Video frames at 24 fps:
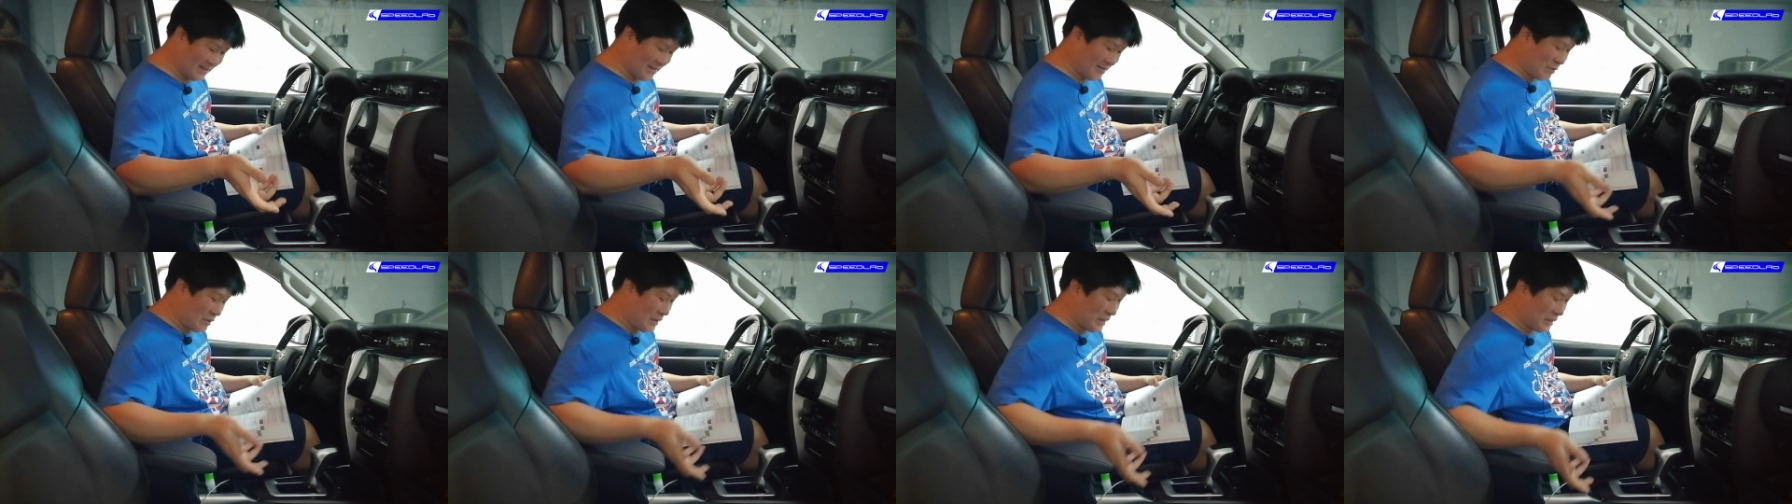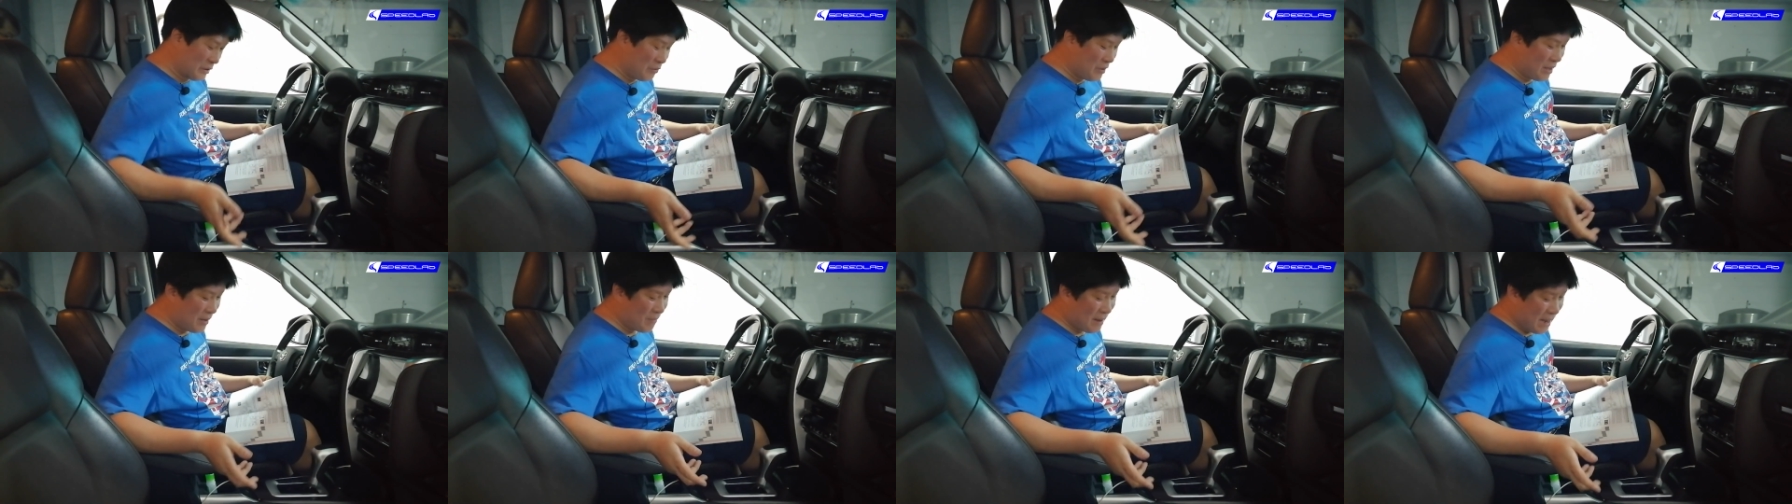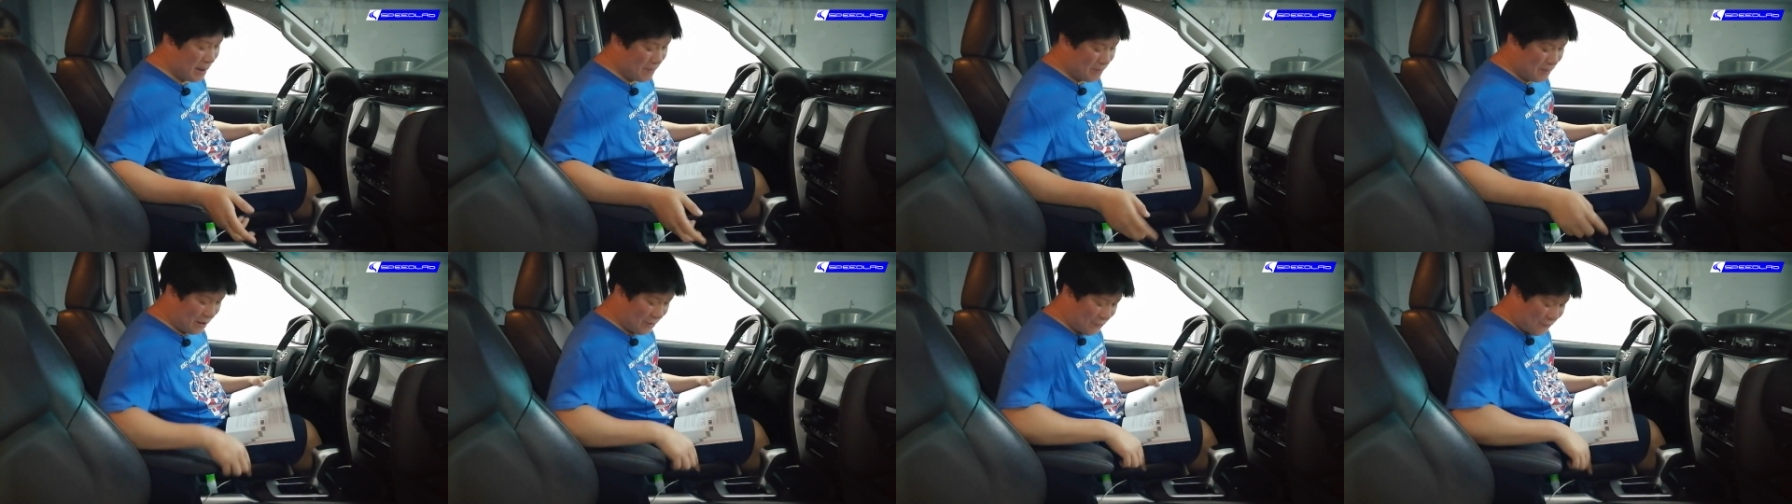will
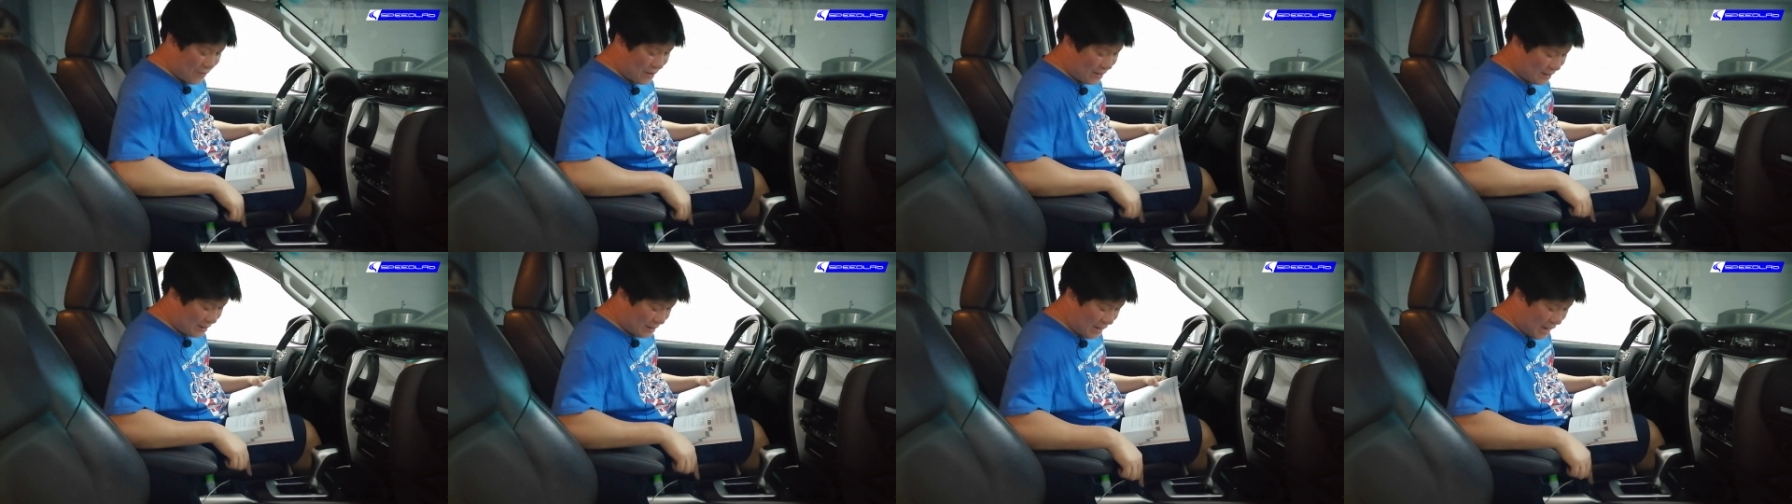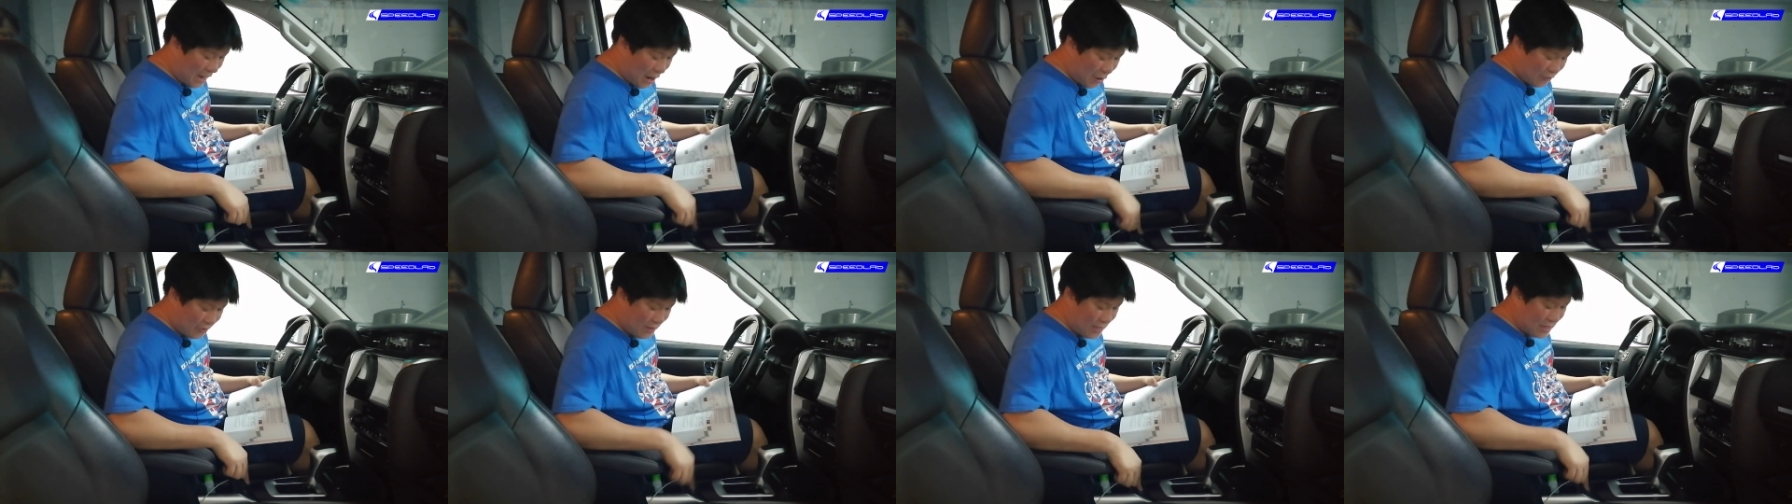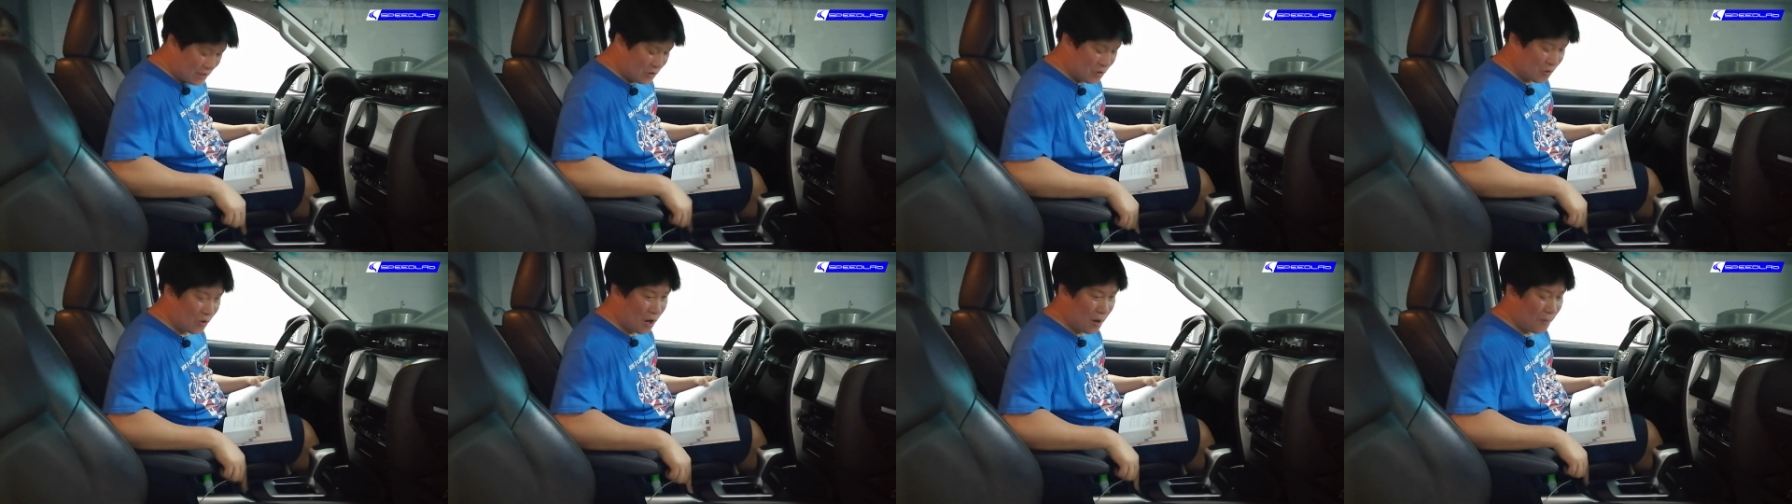remapping affect how
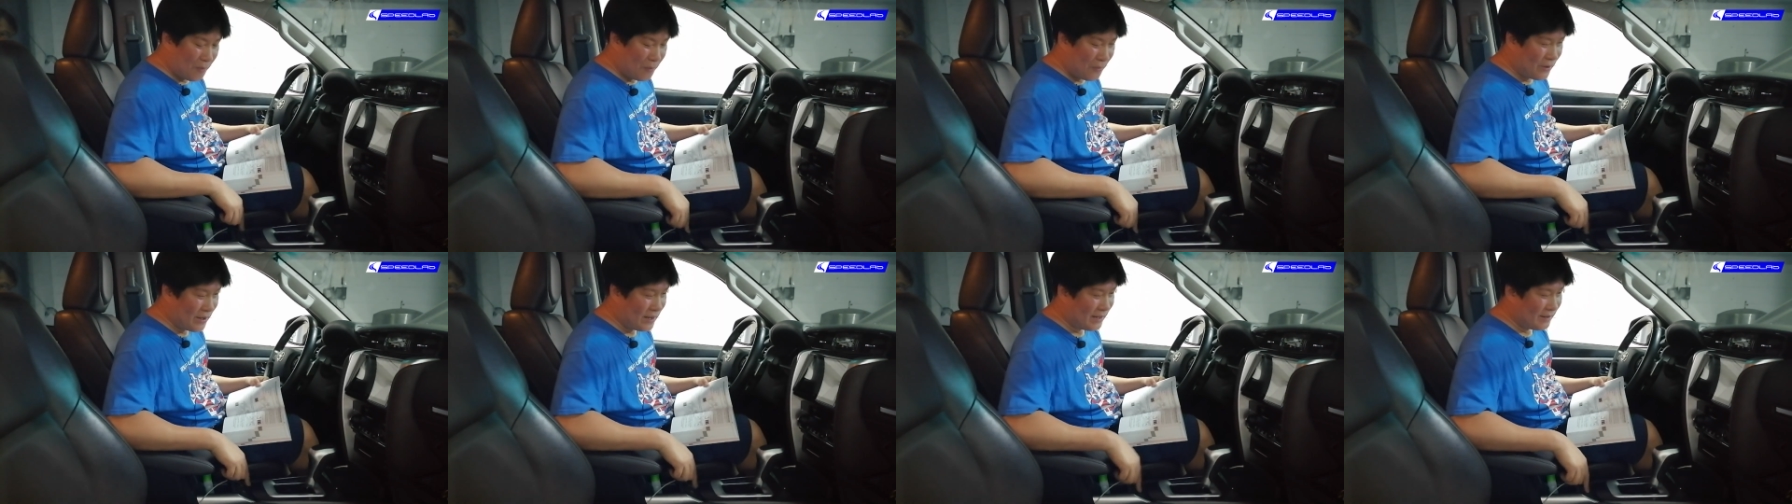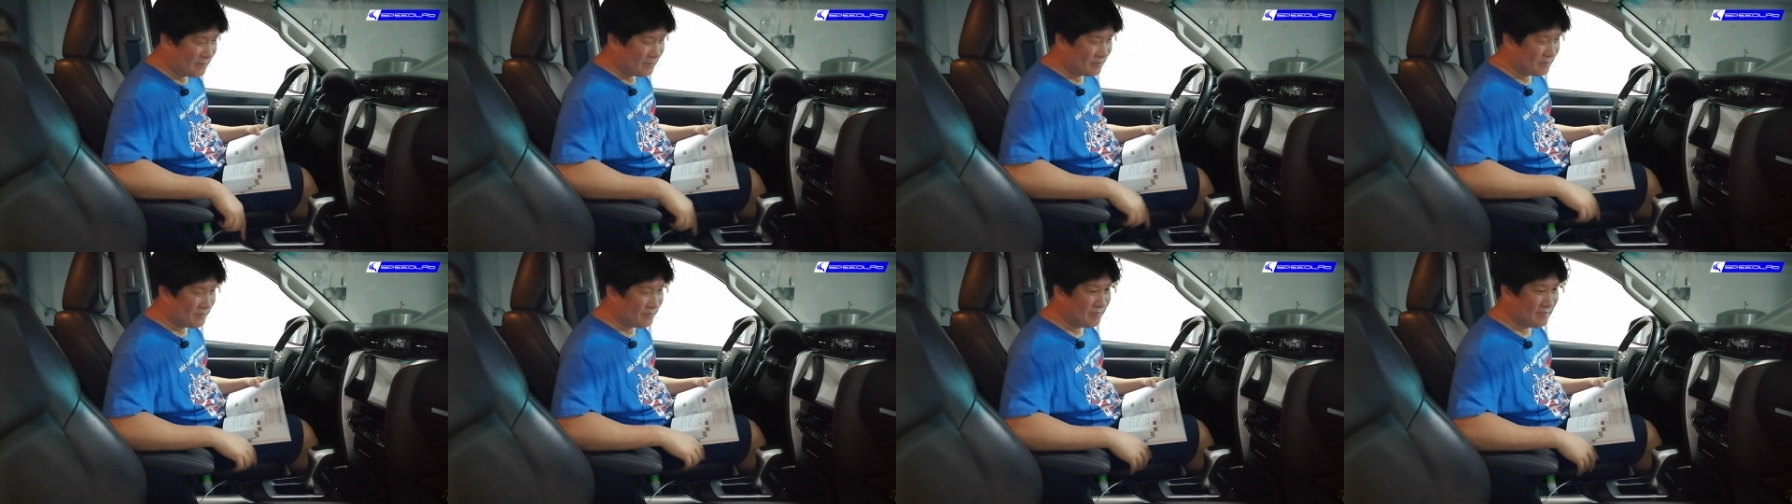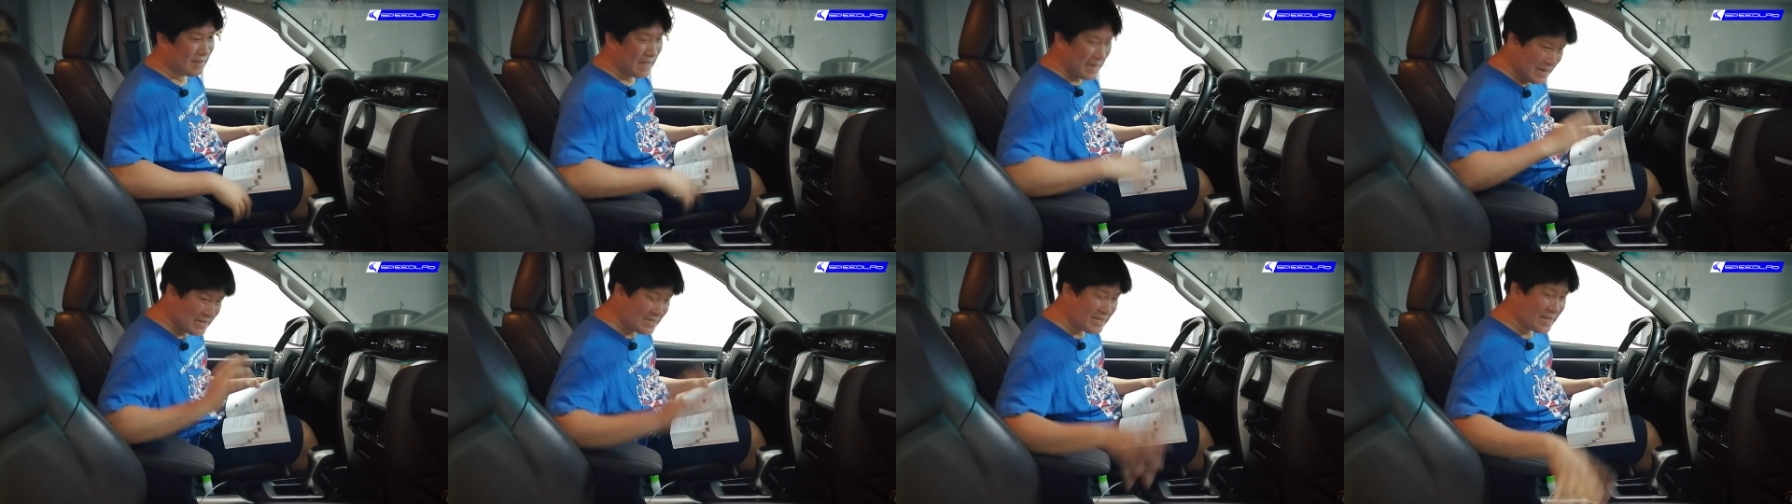these two operate?
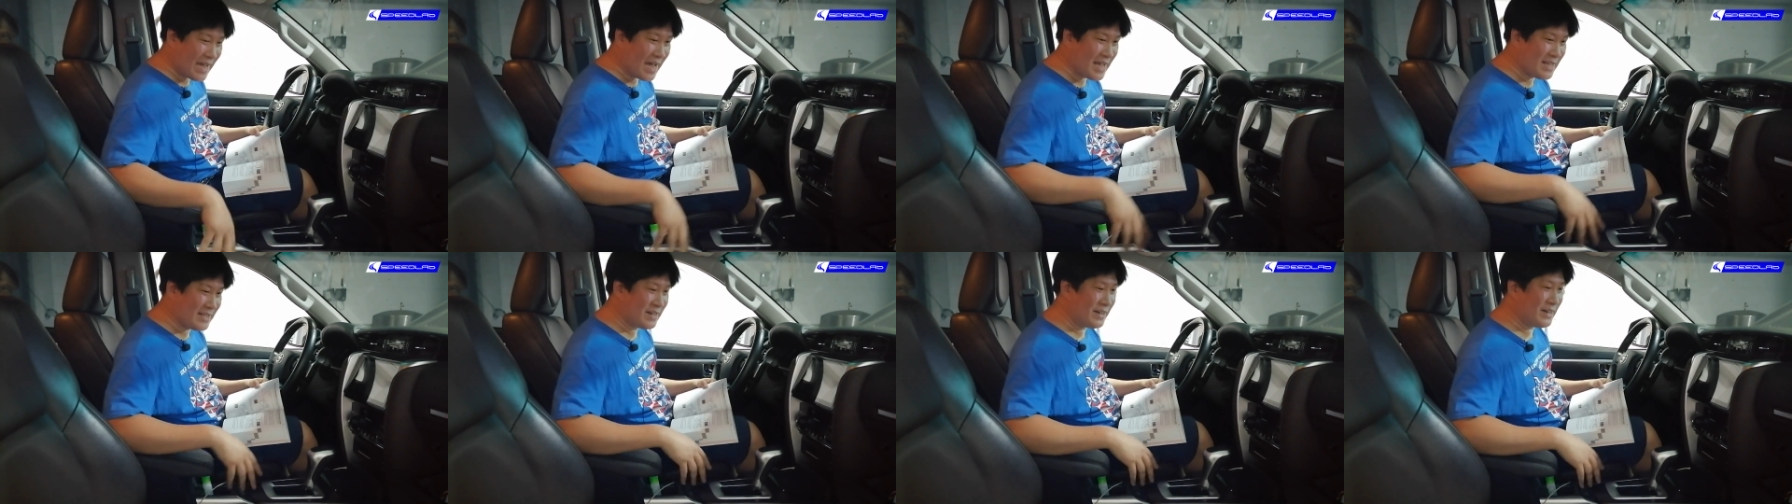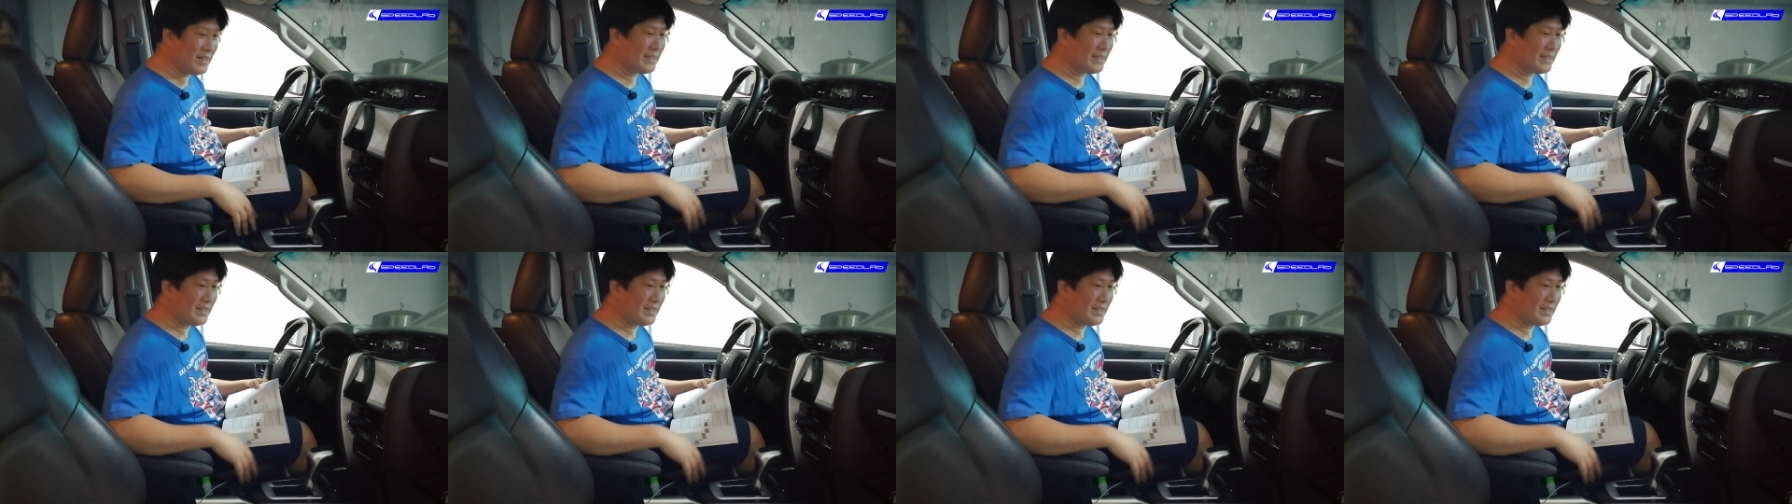The easy answer